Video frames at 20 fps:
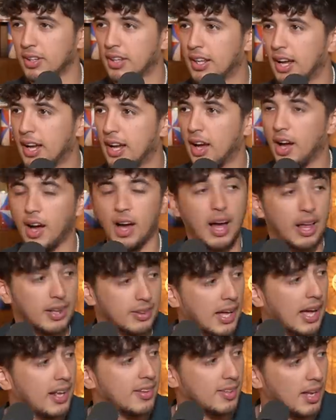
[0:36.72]
The,
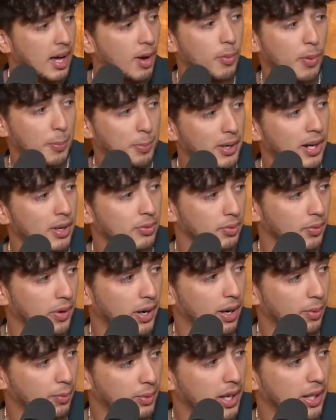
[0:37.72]
that's how we pronounce it,
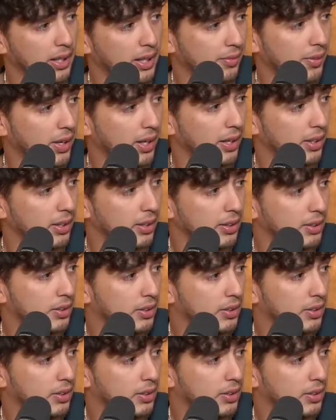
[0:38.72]
right? We get that I'm, right.